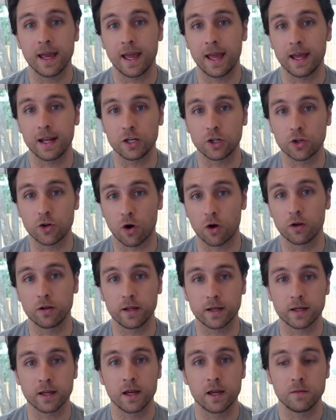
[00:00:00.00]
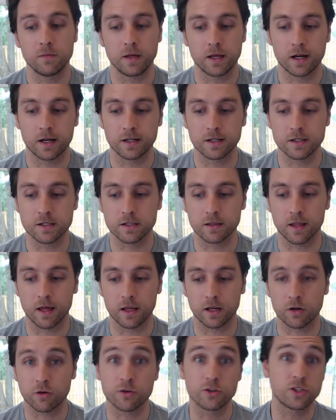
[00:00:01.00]
and garlic, because
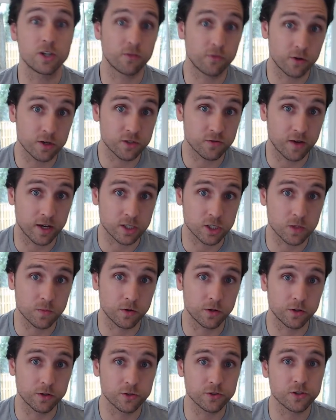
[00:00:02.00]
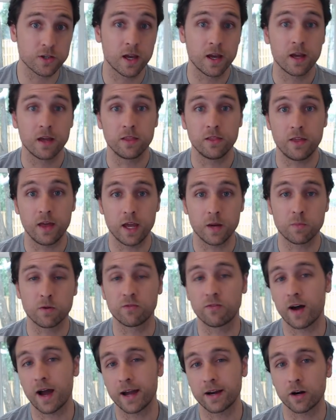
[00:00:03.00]
like cruciferous vegetables, they
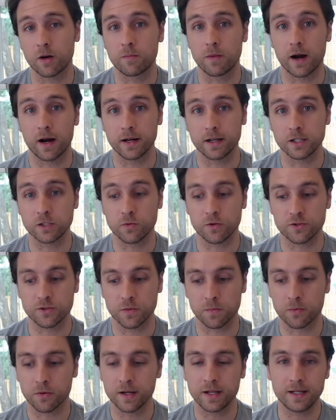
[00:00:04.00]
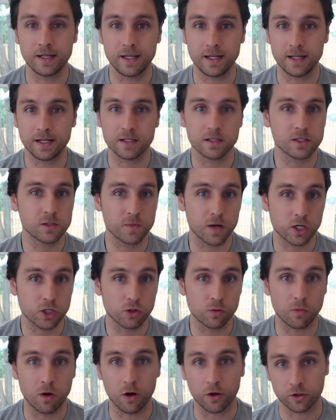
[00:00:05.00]
provide our bodies with some pretty neat
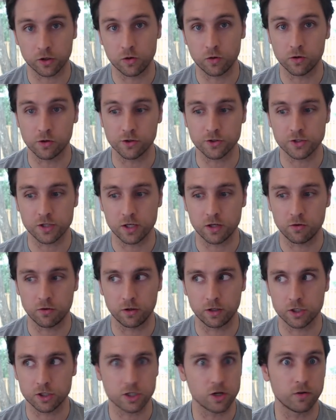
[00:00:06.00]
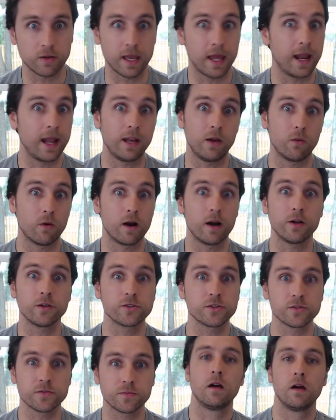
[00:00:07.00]
special molecules that you really just don't get anywhere
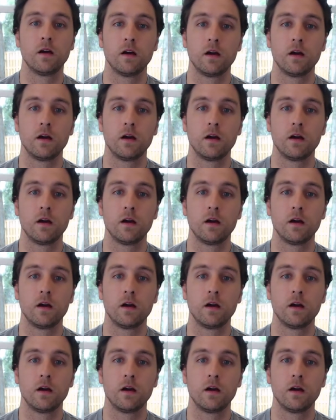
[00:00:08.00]
else.